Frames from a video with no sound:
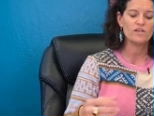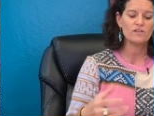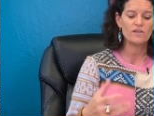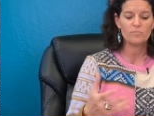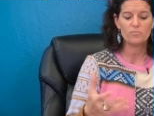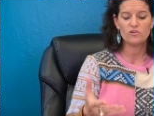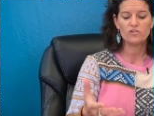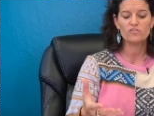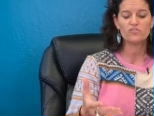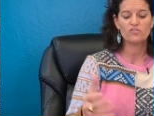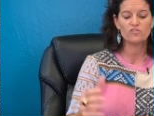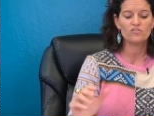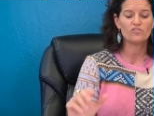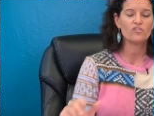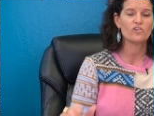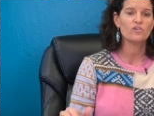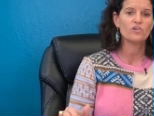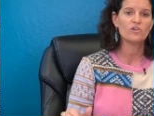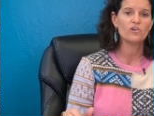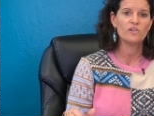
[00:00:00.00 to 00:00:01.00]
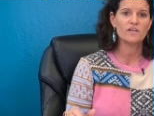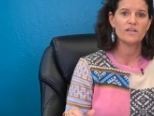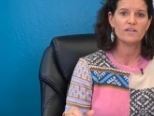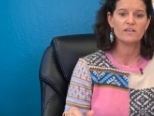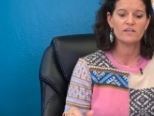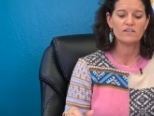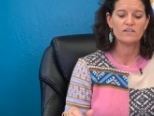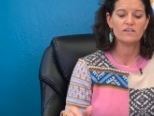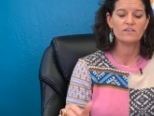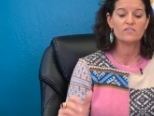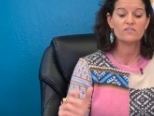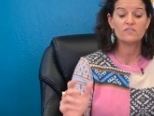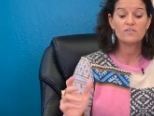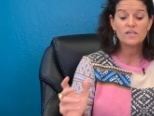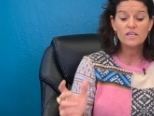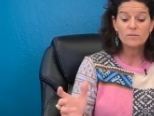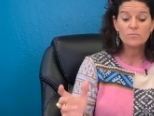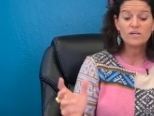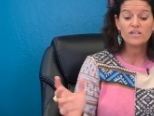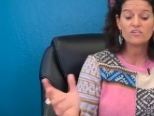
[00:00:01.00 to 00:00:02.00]
They put surgical and
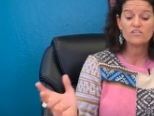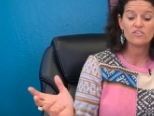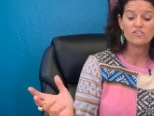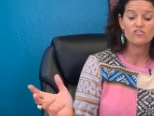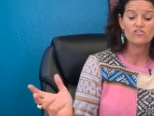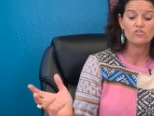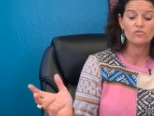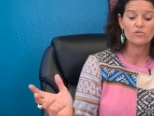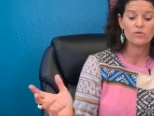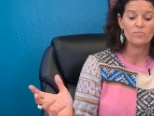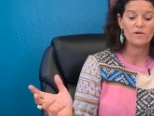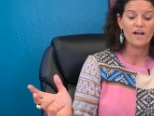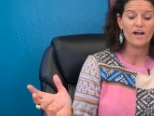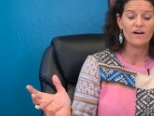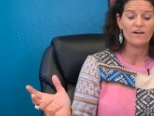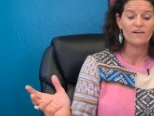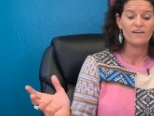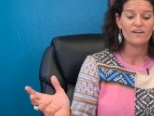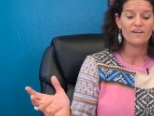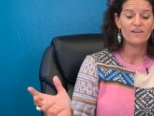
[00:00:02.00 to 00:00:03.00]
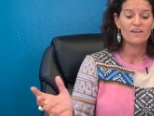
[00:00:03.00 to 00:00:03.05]
ischemic tissue repair.